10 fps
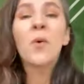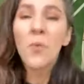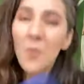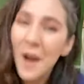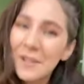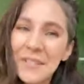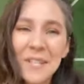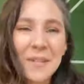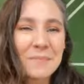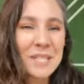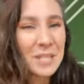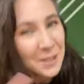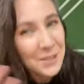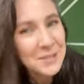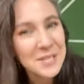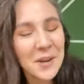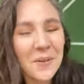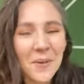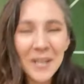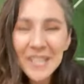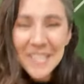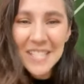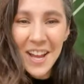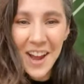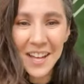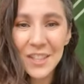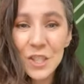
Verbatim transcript: Welcome to Toilet Talk,